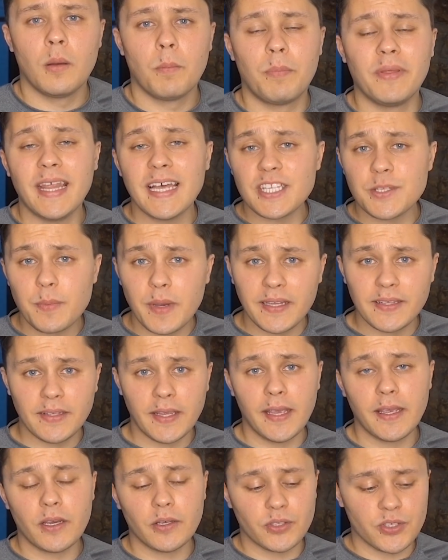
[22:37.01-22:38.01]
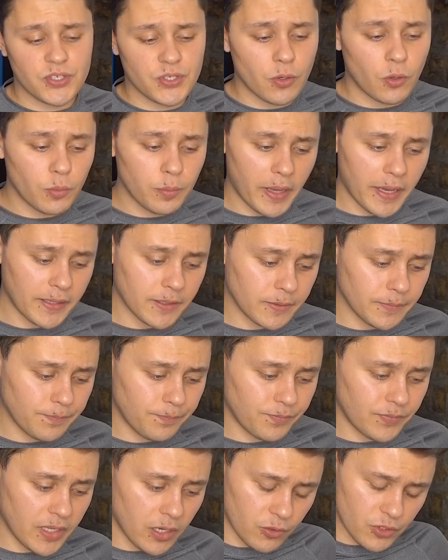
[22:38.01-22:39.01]
But that's my take on this whole matter.
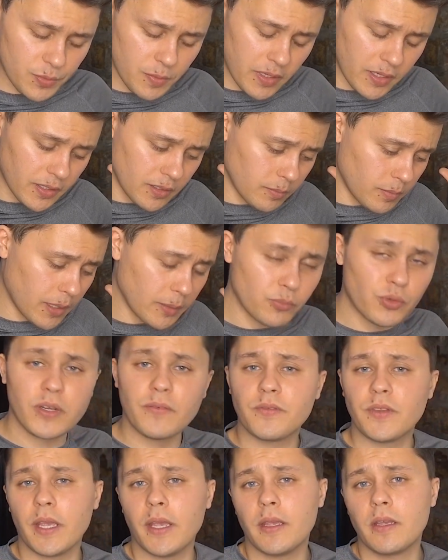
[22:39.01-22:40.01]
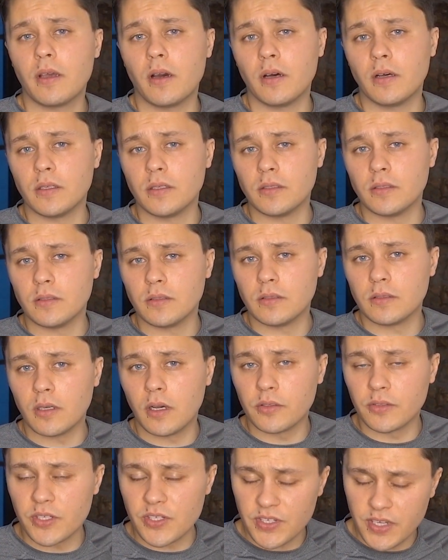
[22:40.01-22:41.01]
That was my, my brief take on,
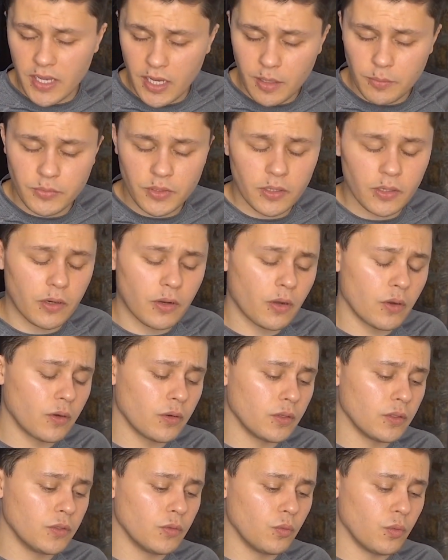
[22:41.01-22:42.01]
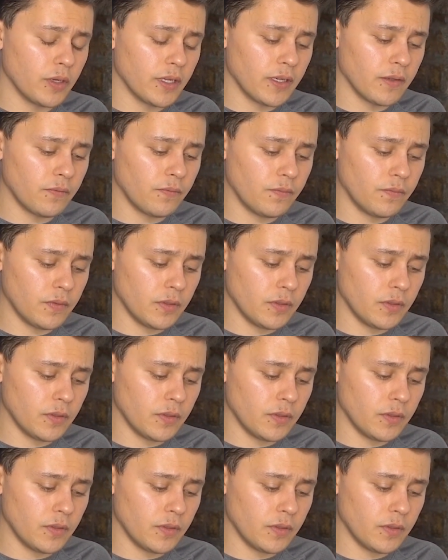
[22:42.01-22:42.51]
on the scam that occurred with,